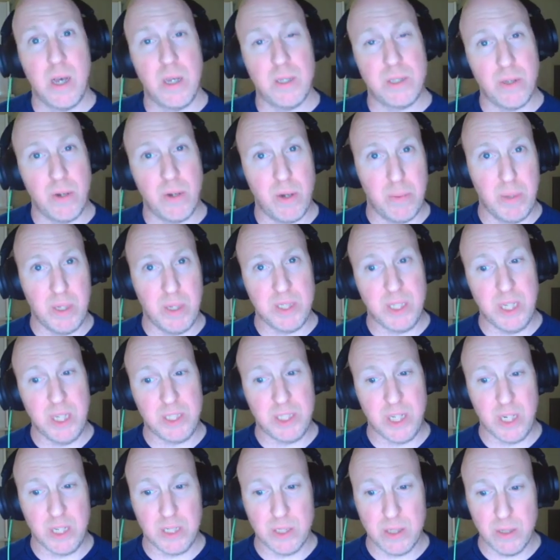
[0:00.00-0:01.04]
Sony
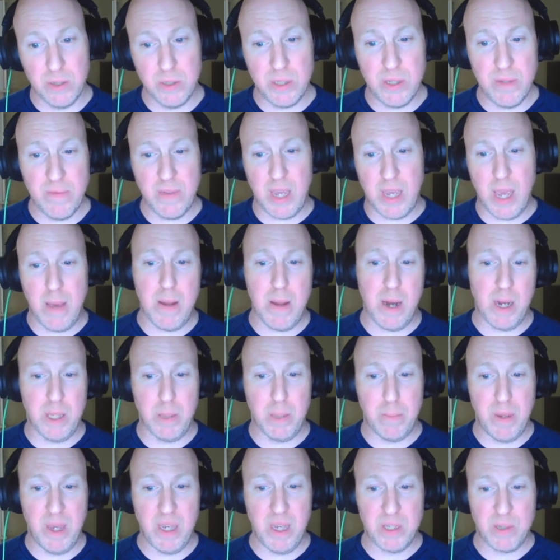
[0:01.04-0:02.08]
PlayStation exclusive. It came out on
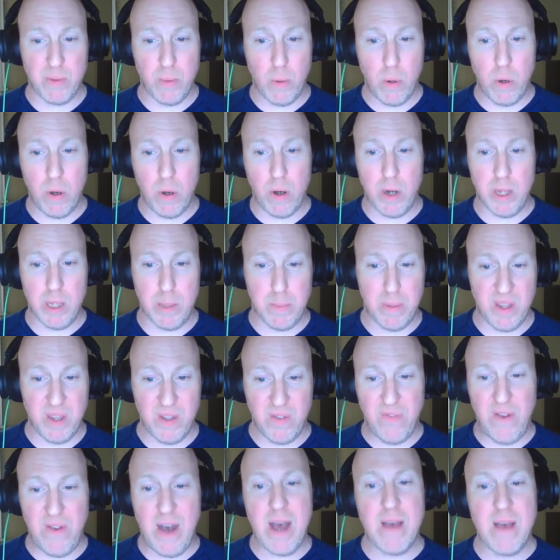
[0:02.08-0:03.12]
the PS4 and the
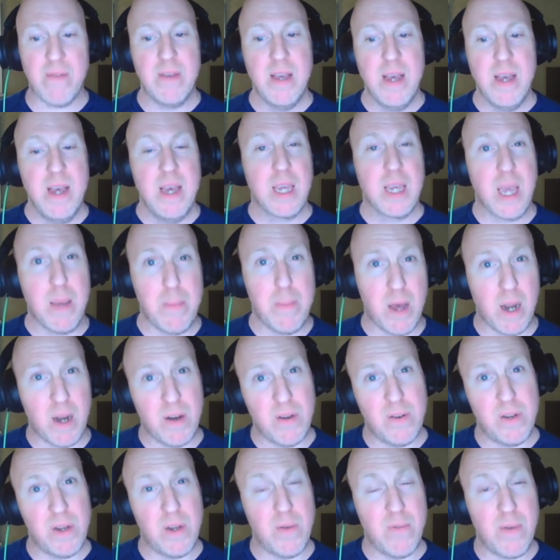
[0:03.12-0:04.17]
PS5. Came out
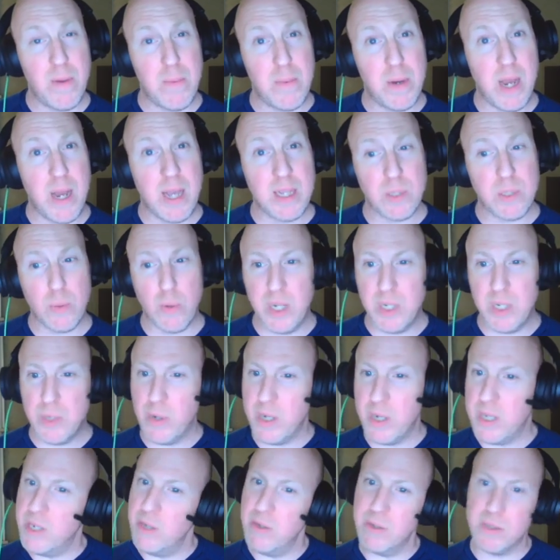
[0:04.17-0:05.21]
on November 9th,
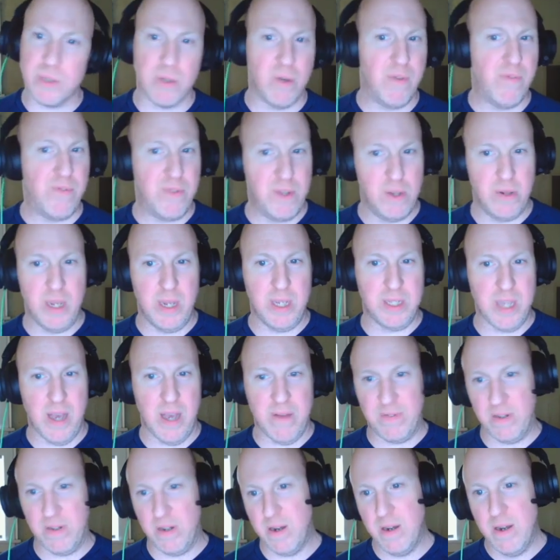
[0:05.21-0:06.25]
2022. So a few days
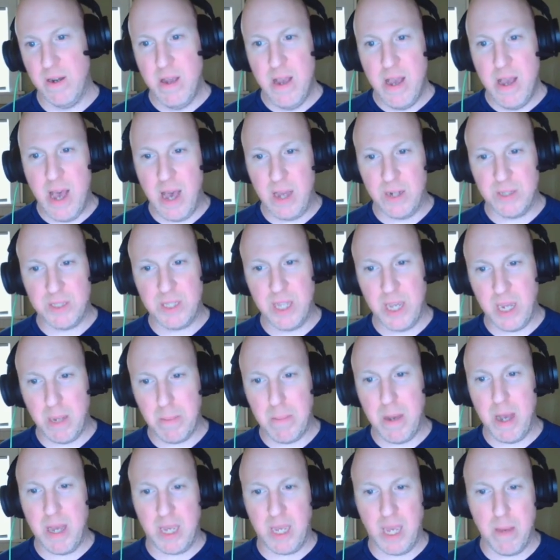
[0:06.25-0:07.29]
after How to Say
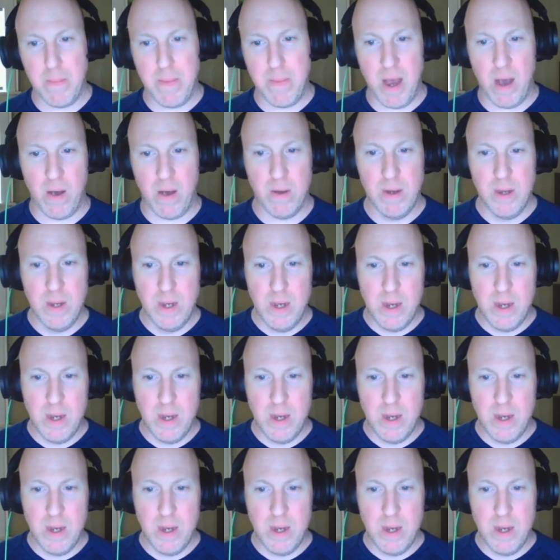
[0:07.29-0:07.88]
Goodbye came out.